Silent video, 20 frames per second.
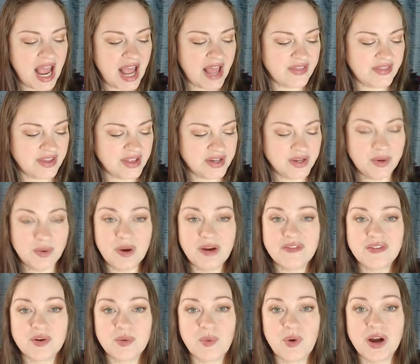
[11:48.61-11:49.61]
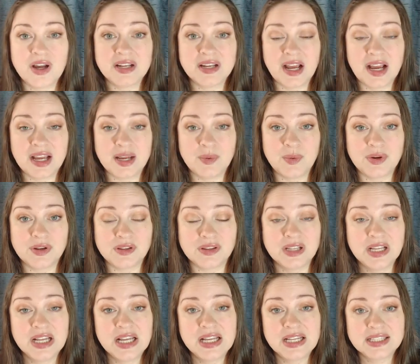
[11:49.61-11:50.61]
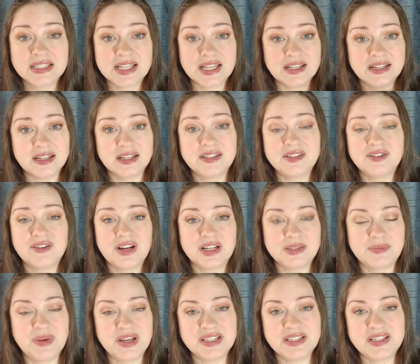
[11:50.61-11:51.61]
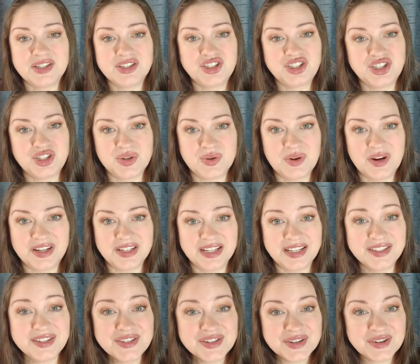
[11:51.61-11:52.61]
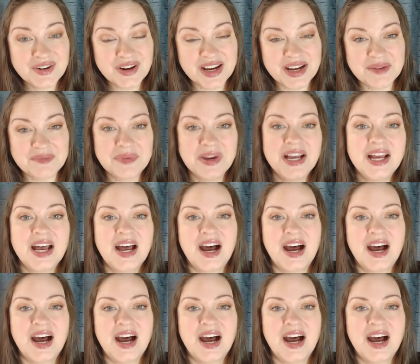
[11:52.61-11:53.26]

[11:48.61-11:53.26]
And then whoever won, I will send a direct message to on Instagram